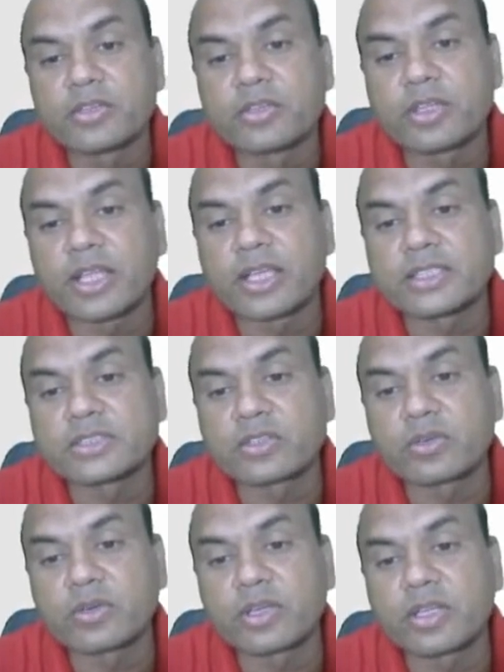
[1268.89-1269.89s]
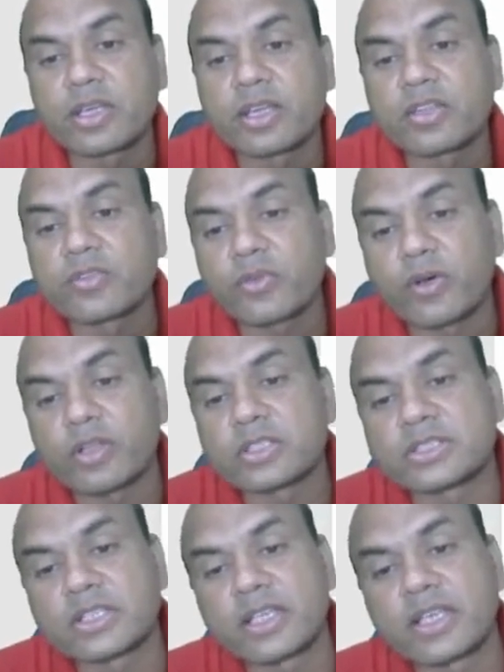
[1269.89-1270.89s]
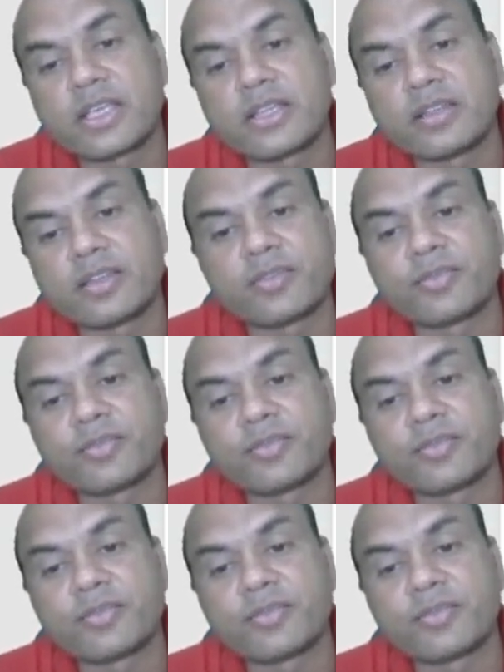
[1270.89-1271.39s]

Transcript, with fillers: So the answer over here is false again.